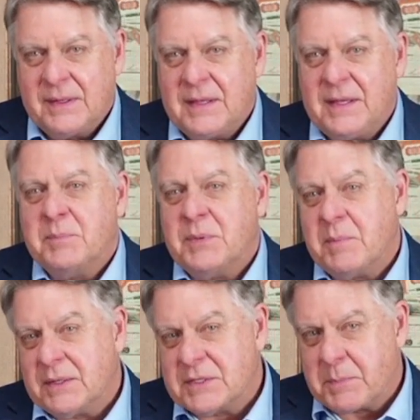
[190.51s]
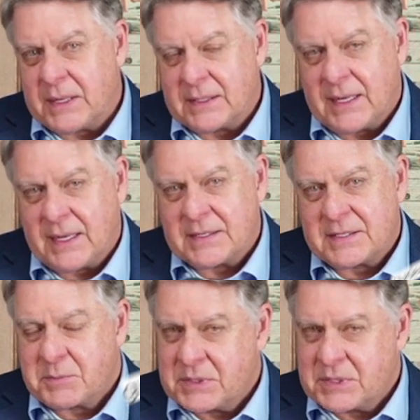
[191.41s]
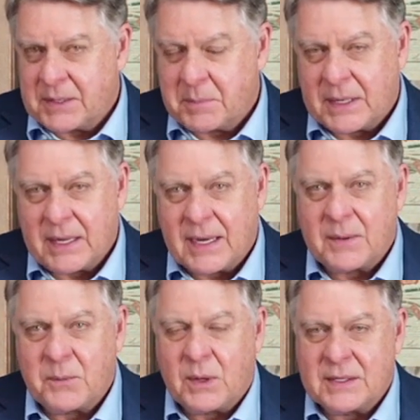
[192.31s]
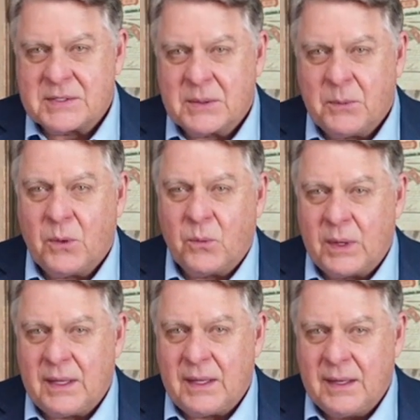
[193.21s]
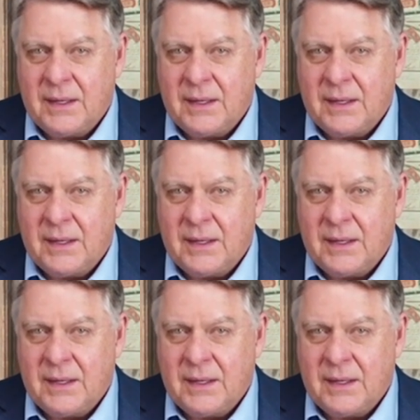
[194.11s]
The Implementors podcast is presented by Guidewise, where we,